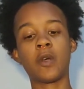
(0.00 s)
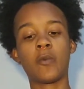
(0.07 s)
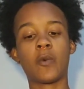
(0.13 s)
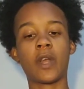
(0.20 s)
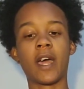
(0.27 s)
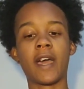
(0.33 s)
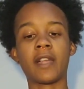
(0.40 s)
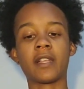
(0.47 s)
What
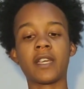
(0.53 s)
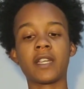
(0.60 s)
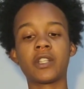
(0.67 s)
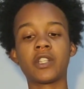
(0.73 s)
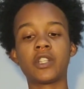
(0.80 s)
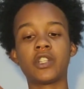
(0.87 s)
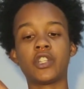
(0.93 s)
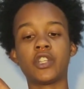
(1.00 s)
I like
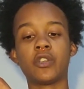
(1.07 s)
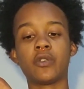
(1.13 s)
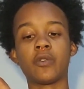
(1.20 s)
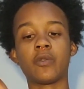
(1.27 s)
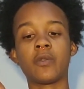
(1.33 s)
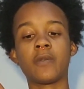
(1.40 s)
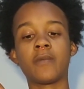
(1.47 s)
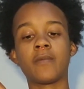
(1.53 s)
to
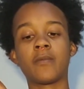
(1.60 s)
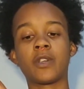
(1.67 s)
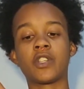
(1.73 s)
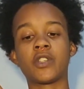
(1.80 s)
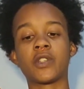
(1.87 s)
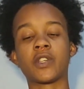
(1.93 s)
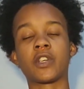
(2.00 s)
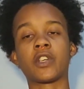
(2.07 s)
do, which
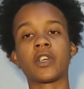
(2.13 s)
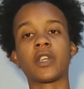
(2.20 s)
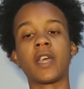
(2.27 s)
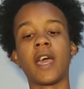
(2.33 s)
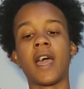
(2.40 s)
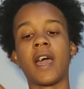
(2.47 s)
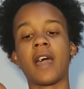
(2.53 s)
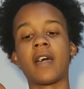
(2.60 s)
is a good
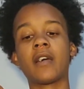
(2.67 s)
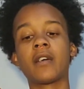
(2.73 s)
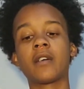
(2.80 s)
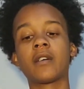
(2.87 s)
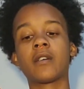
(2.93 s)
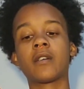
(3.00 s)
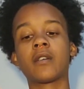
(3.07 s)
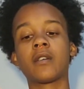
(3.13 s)
hack,
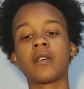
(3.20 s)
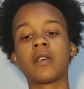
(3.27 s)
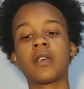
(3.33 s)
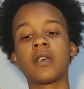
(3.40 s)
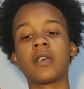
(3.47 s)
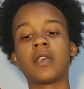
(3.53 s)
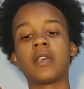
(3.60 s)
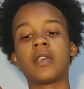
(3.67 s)

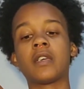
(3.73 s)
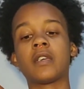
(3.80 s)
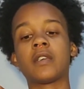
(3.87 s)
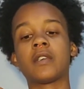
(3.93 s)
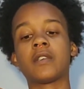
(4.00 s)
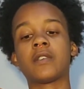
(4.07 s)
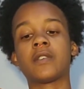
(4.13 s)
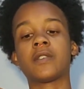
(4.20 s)

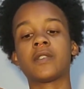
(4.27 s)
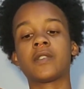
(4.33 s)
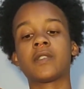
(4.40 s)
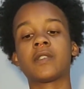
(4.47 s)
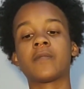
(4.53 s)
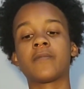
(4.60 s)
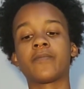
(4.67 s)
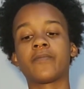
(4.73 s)
is
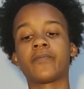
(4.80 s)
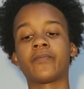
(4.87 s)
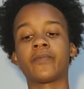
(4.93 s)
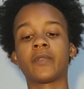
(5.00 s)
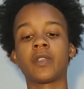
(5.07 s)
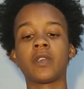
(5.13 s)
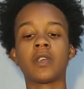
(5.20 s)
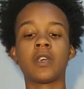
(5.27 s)

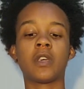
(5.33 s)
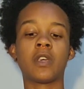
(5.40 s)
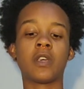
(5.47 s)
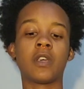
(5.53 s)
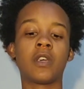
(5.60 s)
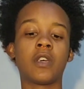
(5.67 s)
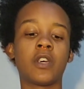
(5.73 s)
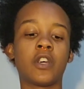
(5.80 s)

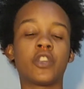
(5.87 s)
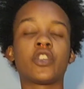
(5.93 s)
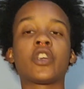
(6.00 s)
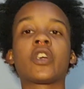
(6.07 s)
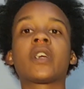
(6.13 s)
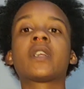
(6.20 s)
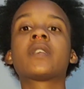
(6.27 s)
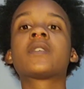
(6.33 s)

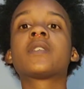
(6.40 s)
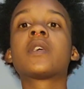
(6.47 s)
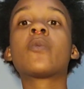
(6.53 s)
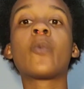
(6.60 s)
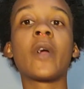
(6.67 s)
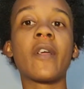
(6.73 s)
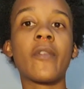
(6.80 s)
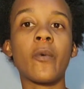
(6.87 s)
you're gonna see
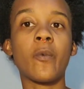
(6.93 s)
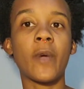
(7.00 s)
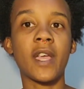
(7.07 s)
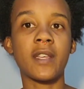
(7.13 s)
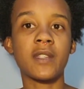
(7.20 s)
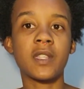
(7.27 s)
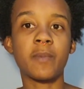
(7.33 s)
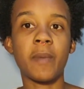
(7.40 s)
where the
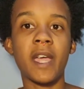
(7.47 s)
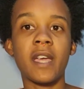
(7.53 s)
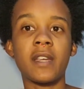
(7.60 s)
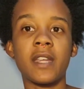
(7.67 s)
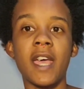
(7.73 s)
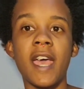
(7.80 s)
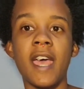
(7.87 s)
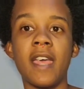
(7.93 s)

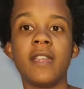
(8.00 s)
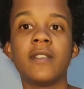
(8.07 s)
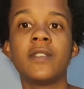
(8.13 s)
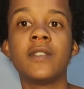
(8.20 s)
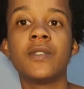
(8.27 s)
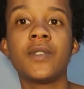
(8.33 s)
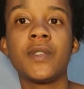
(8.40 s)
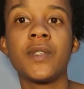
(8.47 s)
waistband
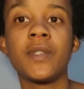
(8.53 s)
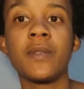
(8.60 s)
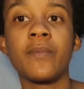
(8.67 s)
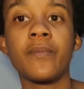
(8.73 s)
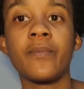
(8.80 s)
ends.